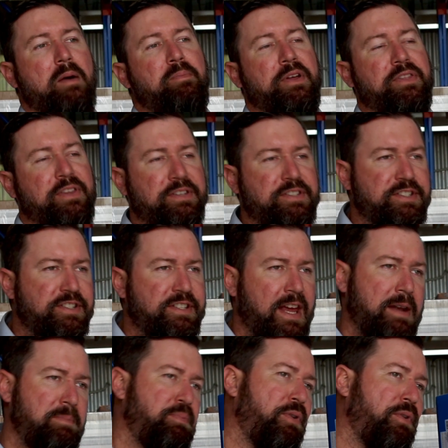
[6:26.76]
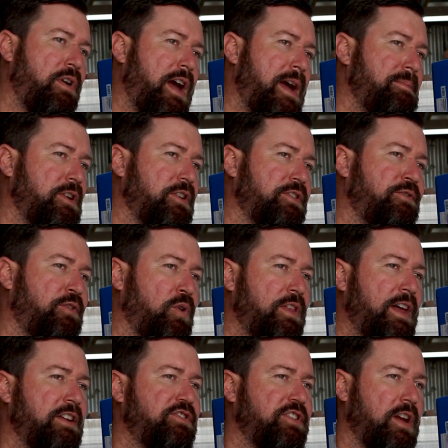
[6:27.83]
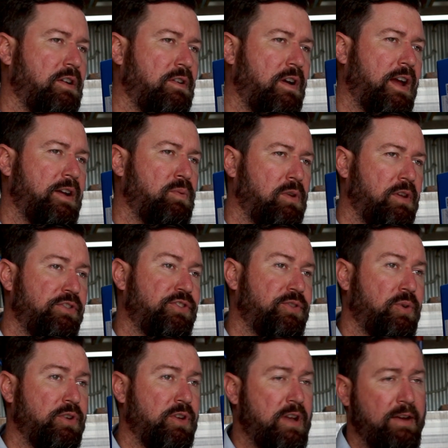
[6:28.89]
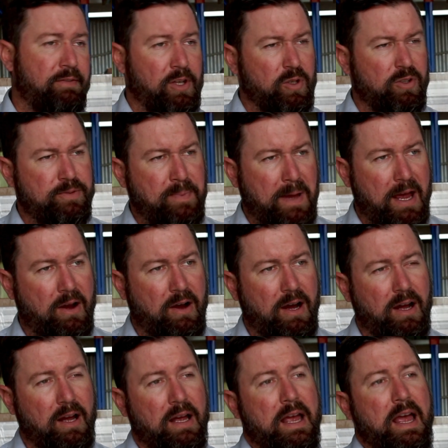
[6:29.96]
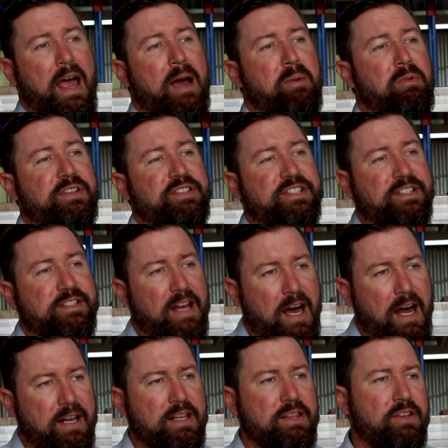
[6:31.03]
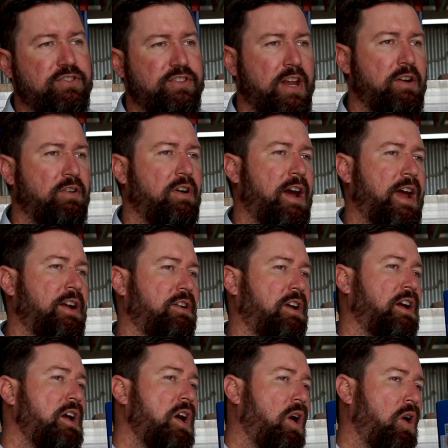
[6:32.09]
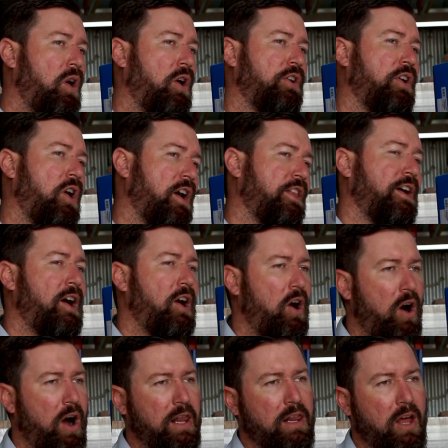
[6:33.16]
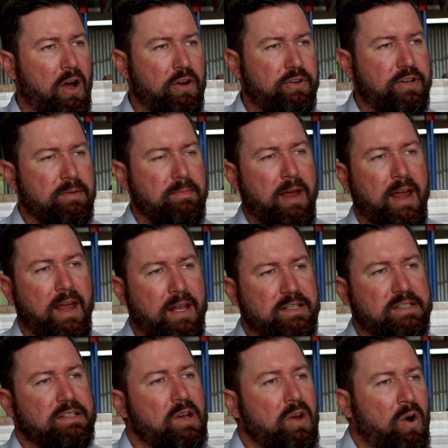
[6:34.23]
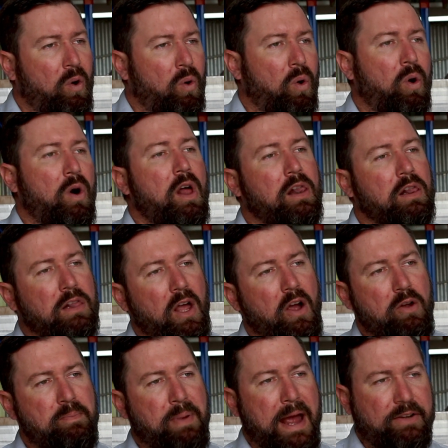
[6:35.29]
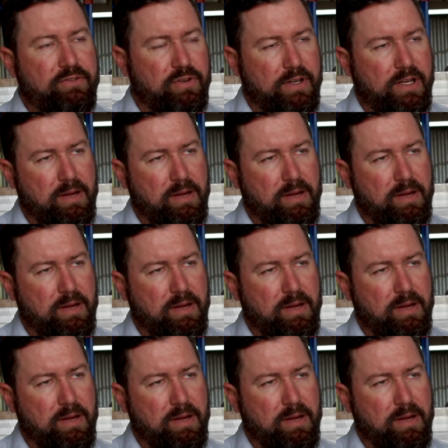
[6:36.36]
But the set parameters for that generator will ensure you never lose power, and we're starting the generator on either high load commands or low battery